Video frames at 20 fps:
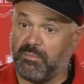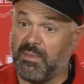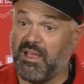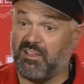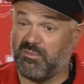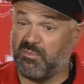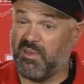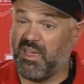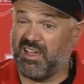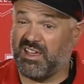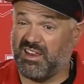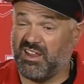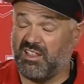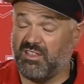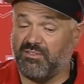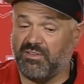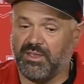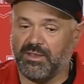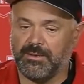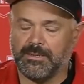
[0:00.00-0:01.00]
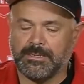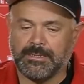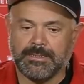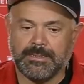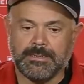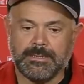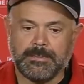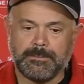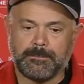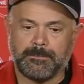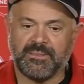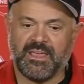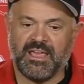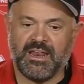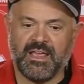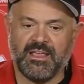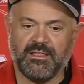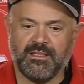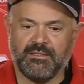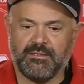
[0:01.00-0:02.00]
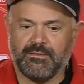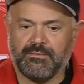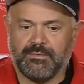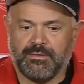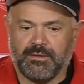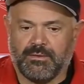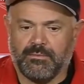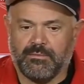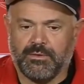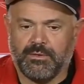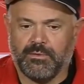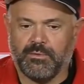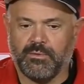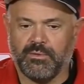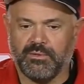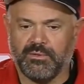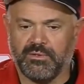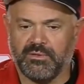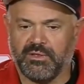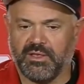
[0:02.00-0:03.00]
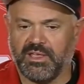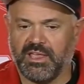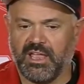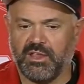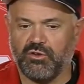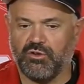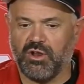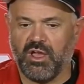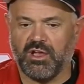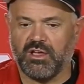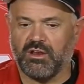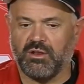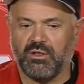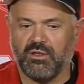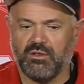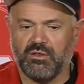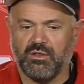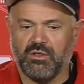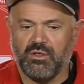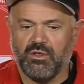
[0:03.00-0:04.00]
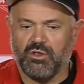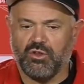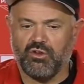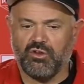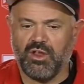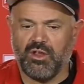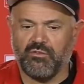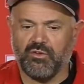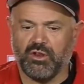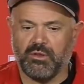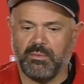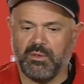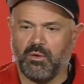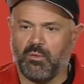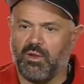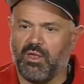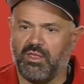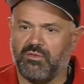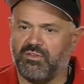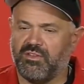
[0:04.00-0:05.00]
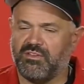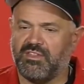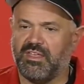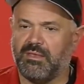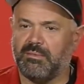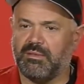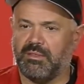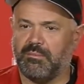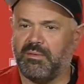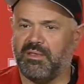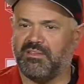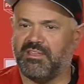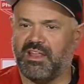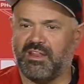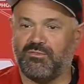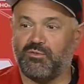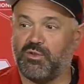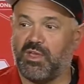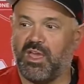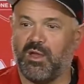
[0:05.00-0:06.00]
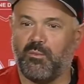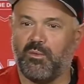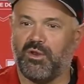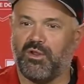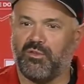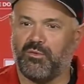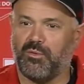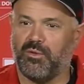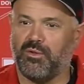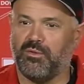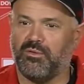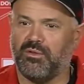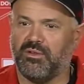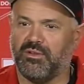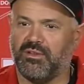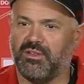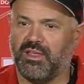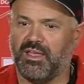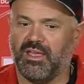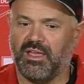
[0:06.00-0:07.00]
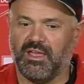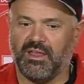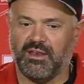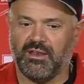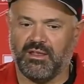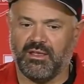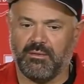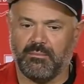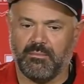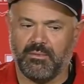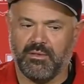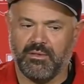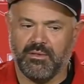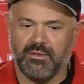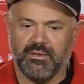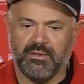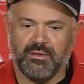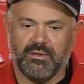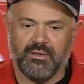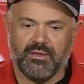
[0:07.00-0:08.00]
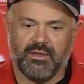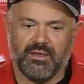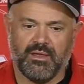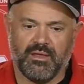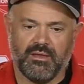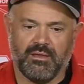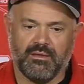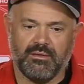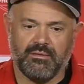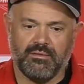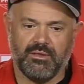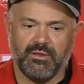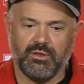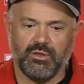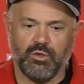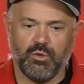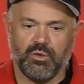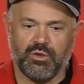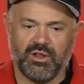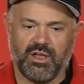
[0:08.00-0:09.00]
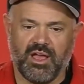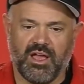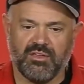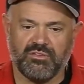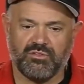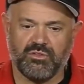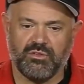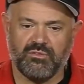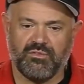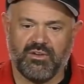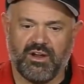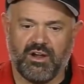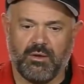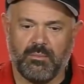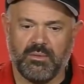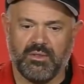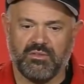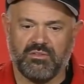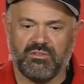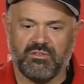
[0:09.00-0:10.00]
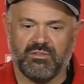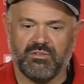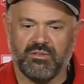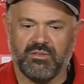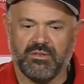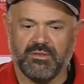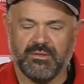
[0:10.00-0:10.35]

bounce back and elevate. And I, I you know, again, you're not going to, you're never going to be a relevant team in the Big Ten if you can't win on the road. And, um, uh, you know, you go into hostile environments,